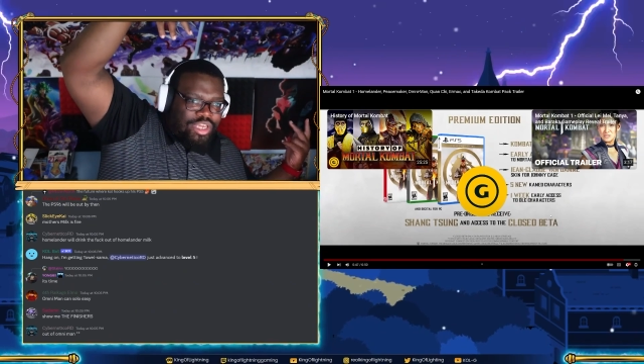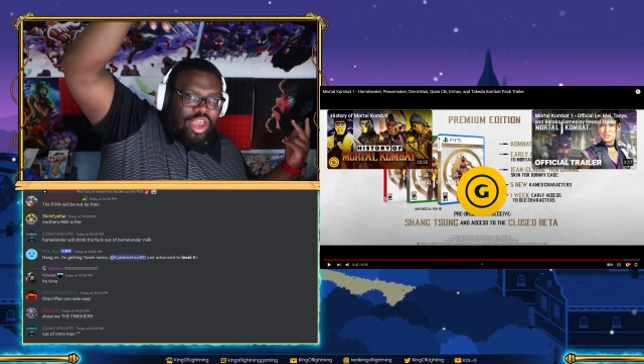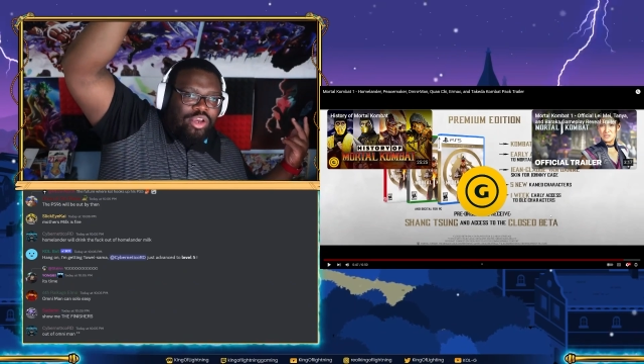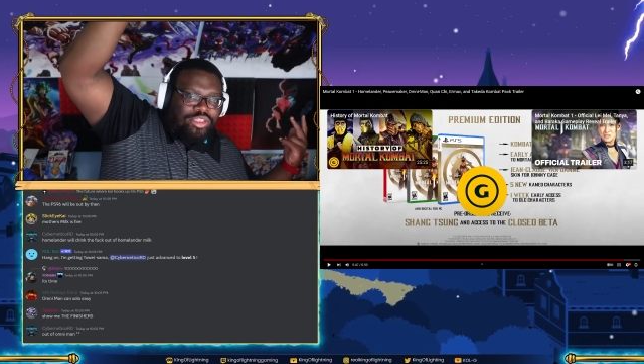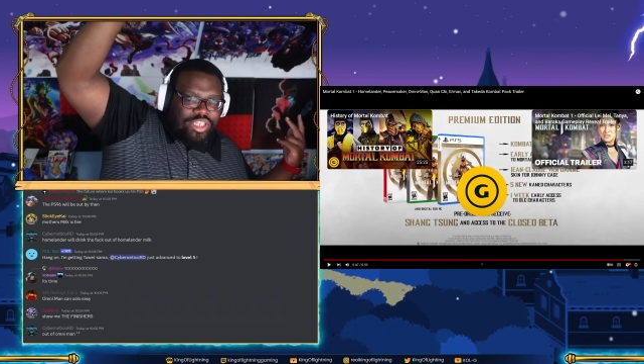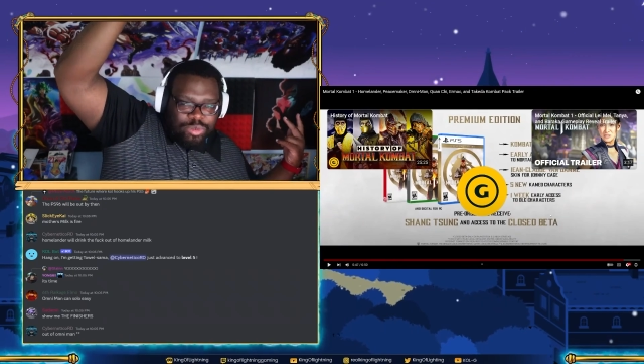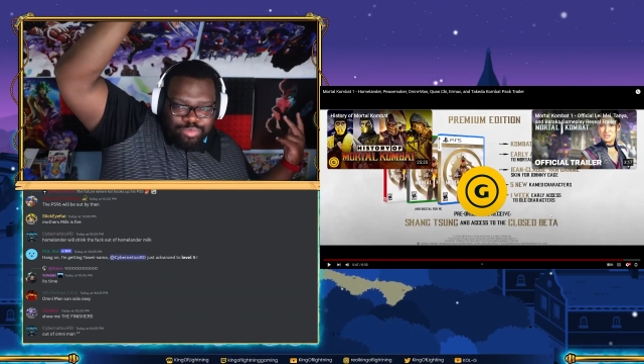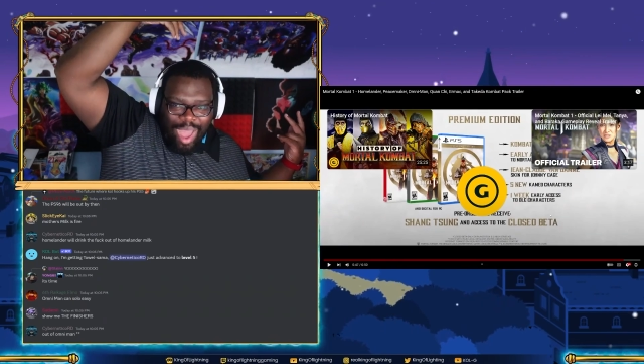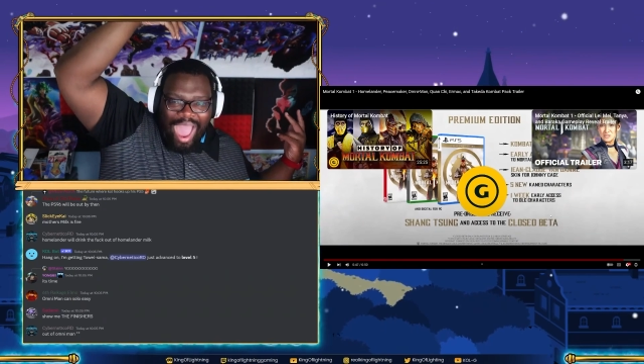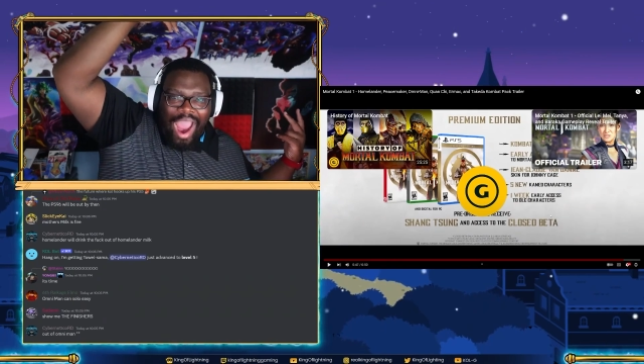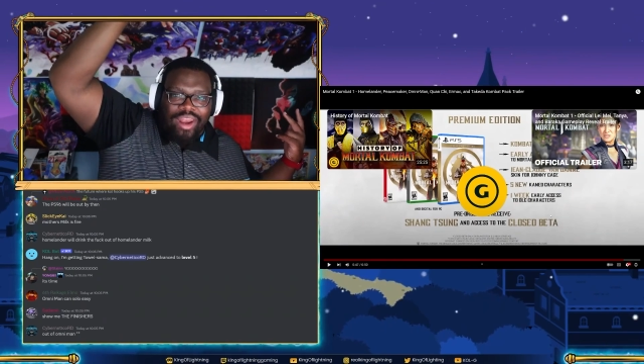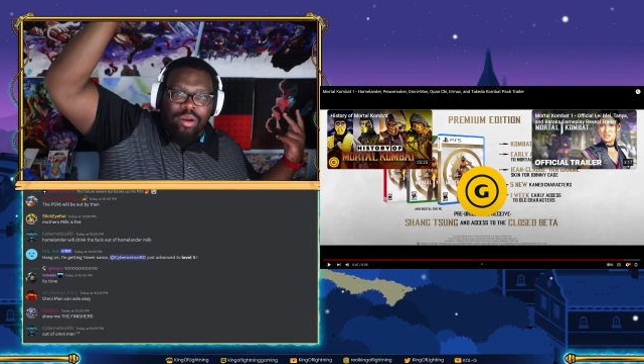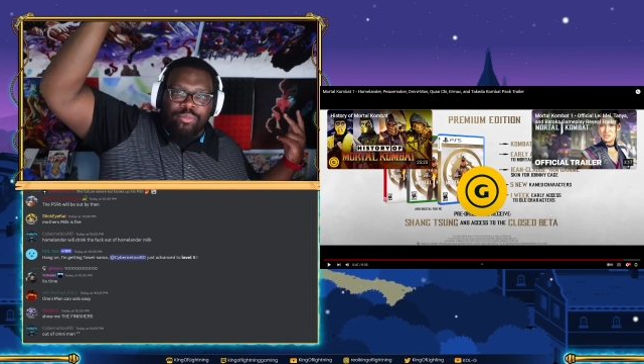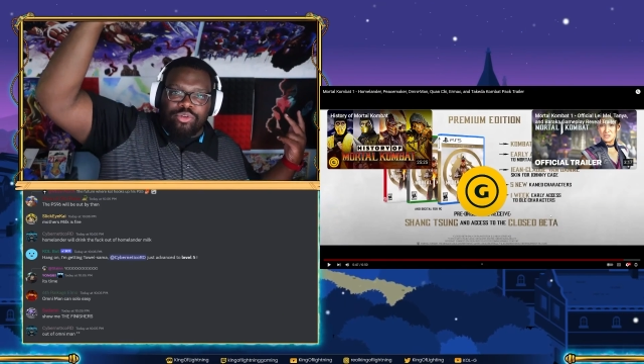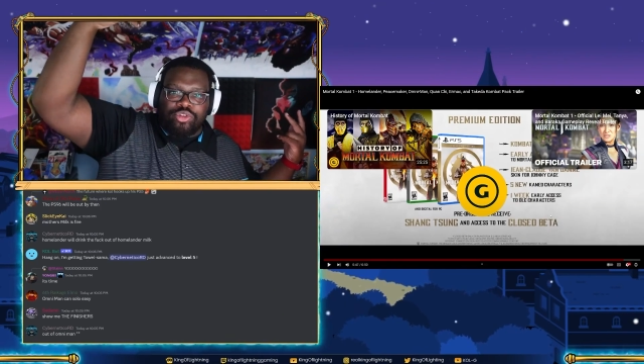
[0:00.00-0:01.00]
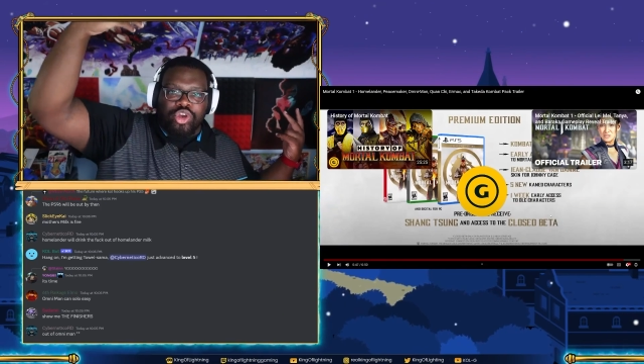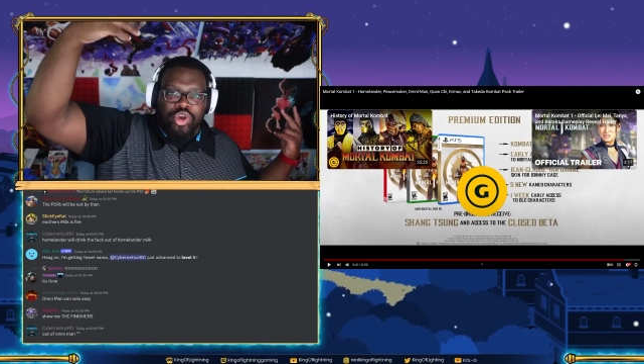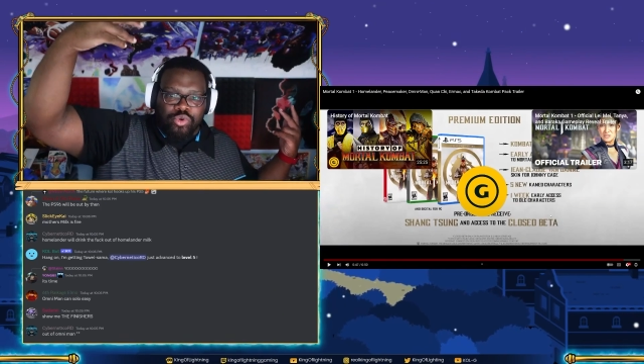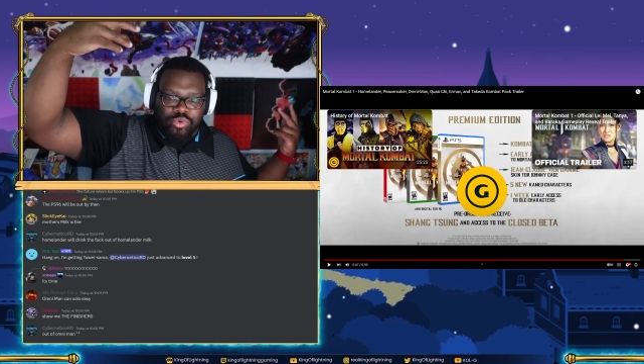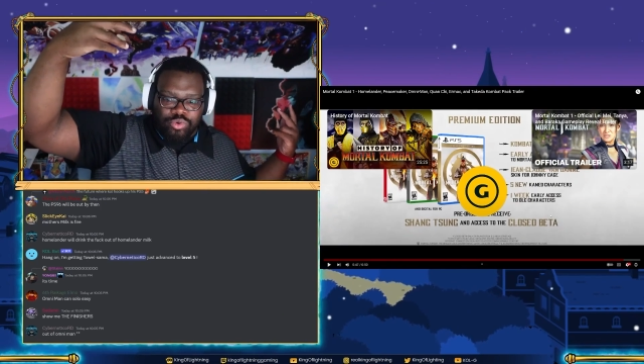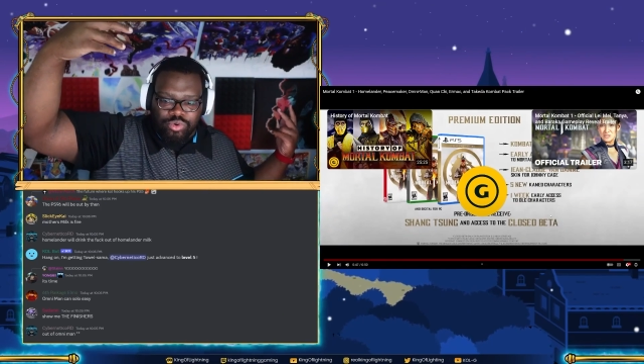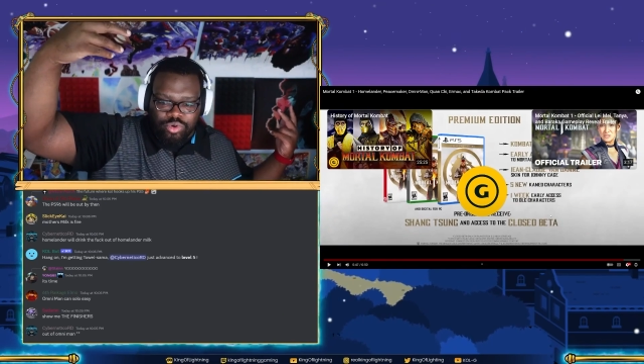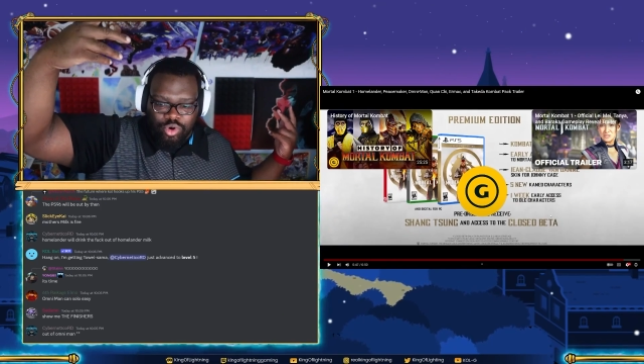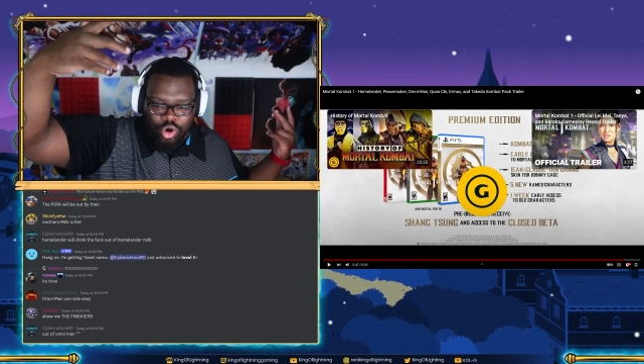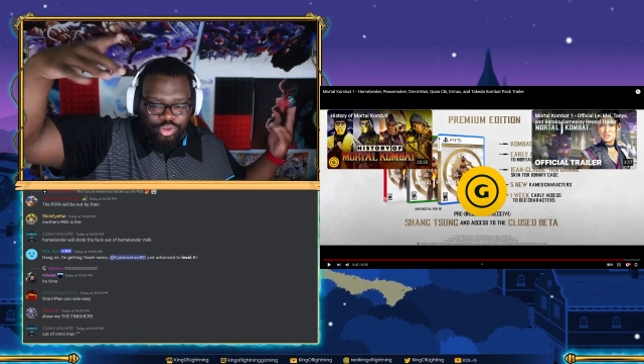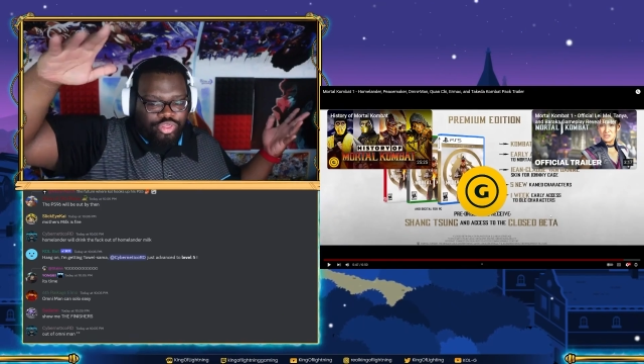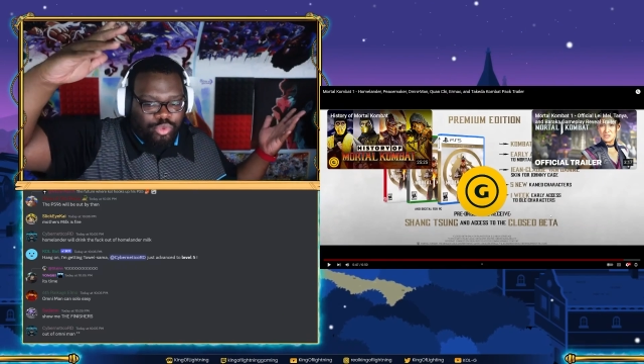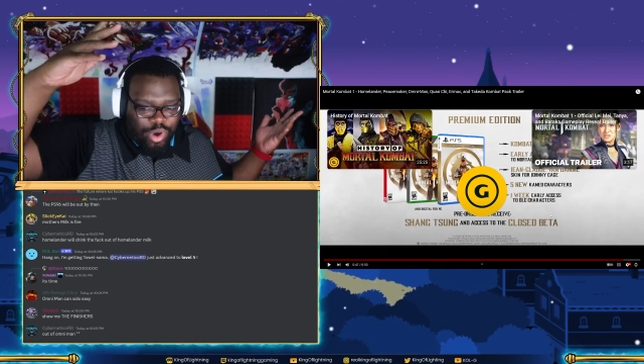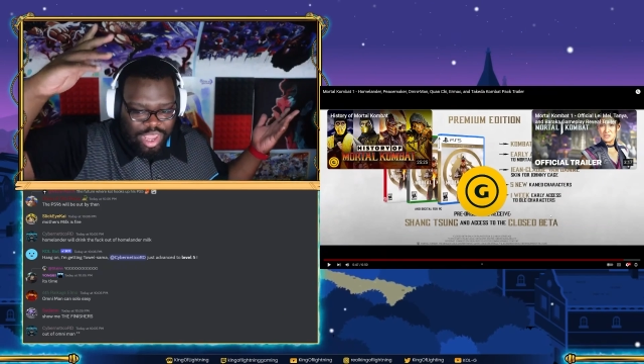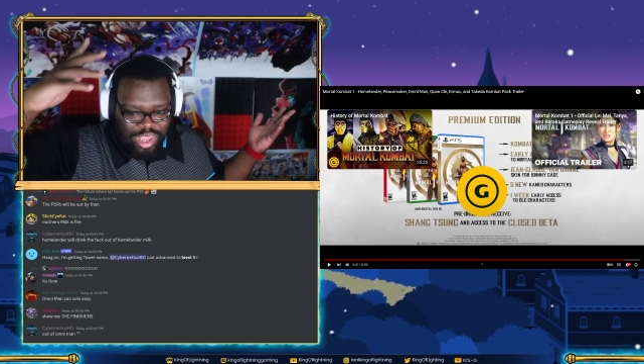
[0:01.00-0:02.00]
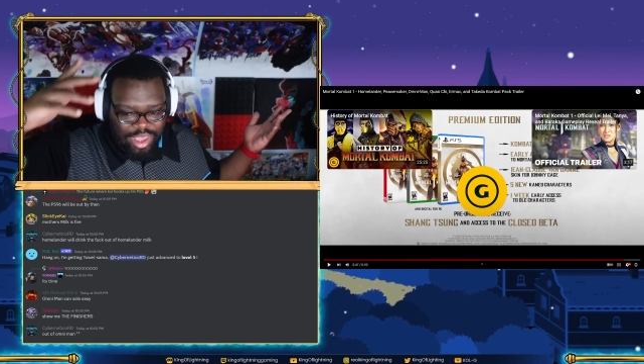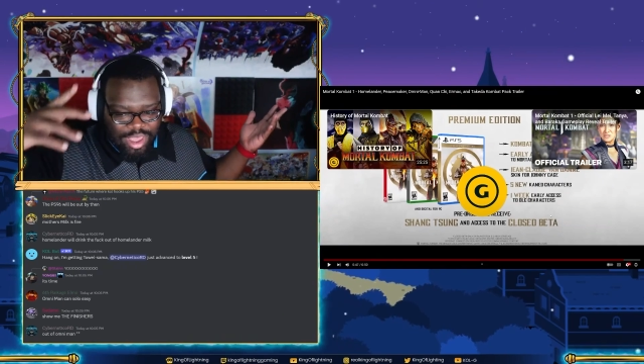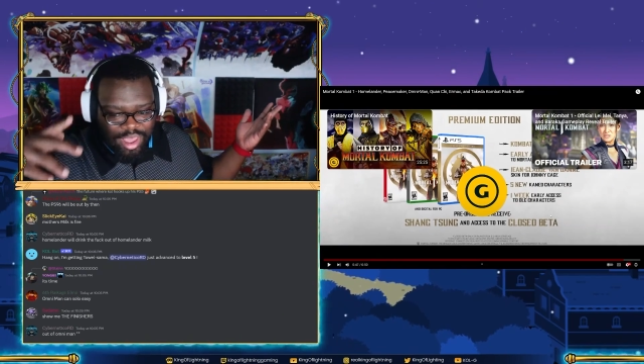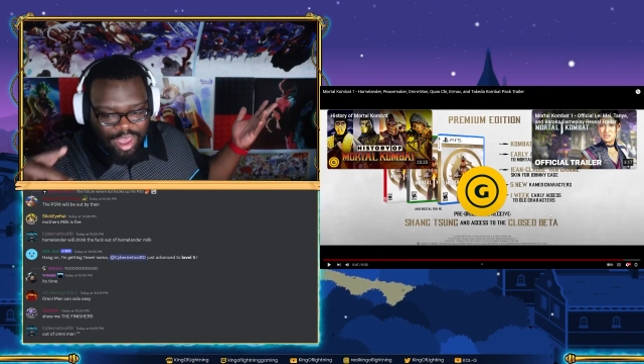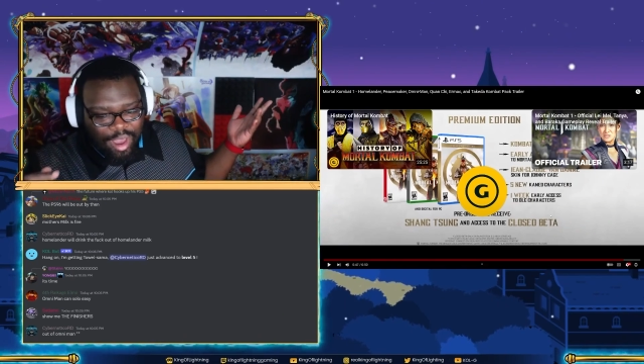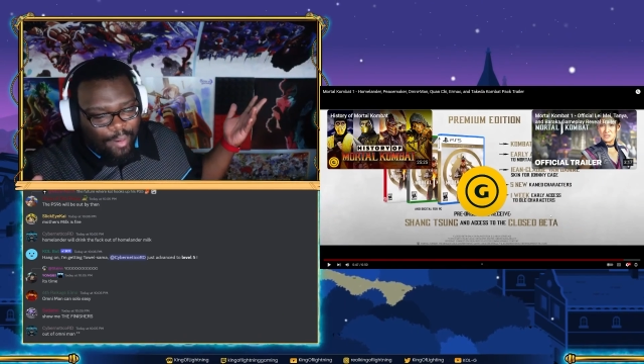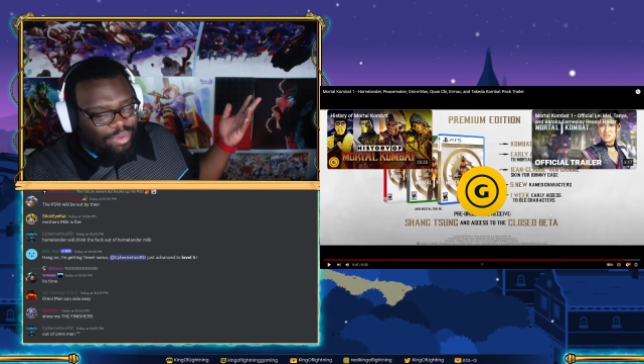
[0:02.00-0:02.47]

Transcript: D L C pack number two or three.